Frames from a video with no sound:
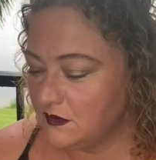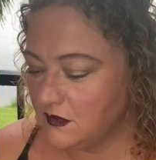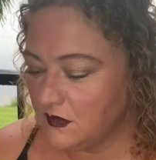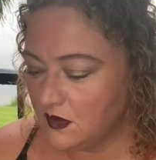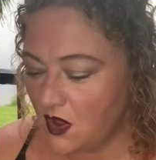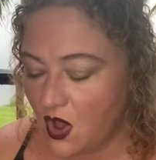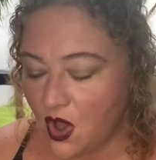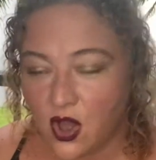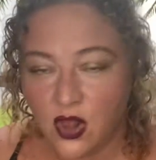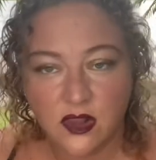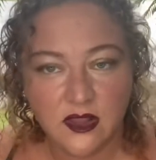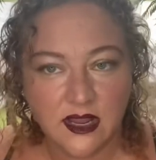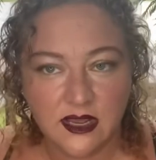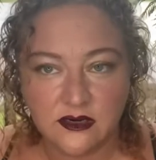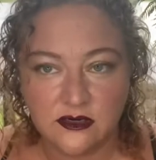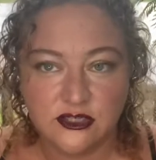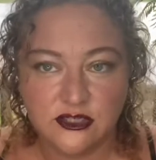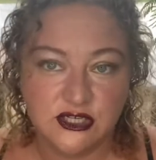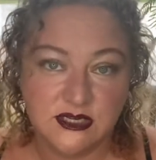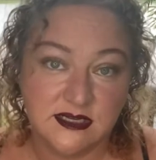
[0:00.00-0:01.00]
All
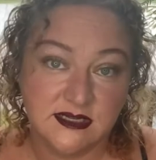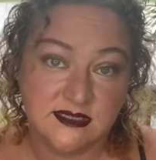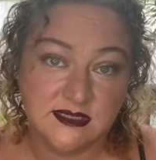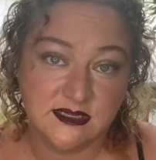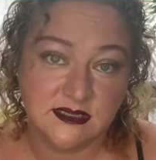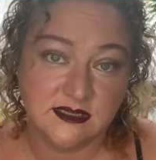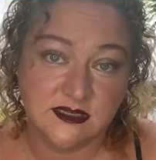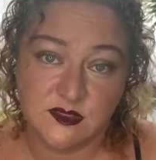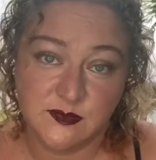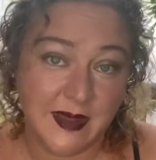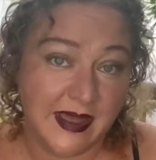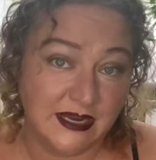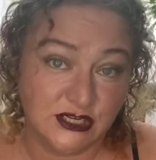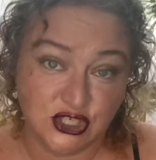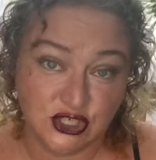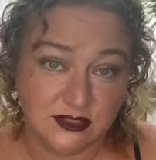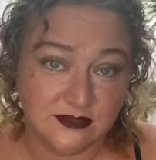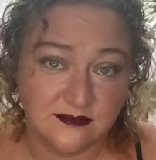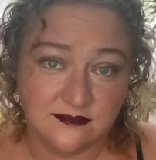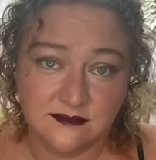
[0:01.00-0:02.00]
energy is
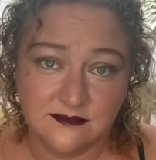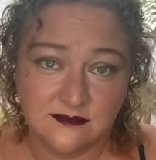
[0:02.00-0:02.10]
expansion.